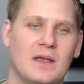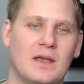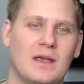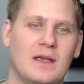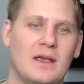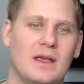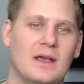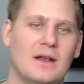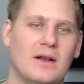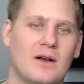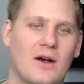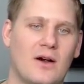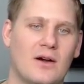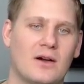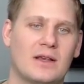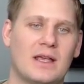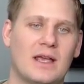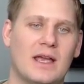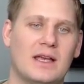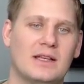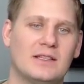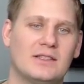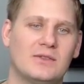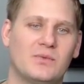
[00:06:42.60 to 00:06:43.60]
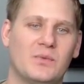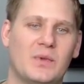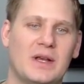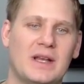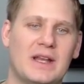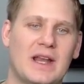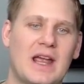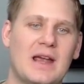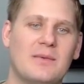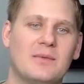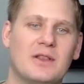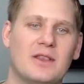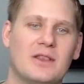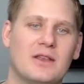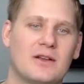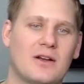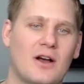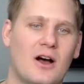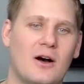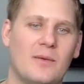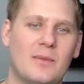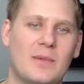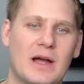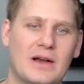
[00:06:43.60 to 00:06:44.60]
In our case, we named the
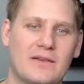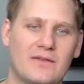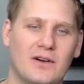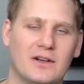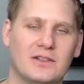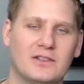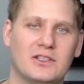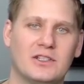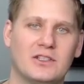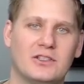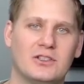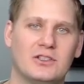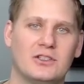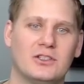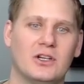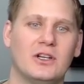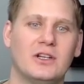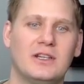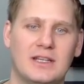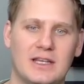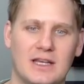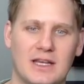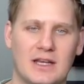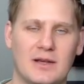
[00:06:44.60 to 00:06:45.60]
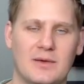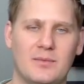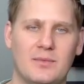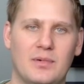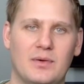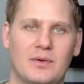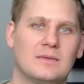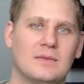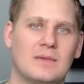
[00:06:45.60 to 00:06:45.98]
callback function should_keep,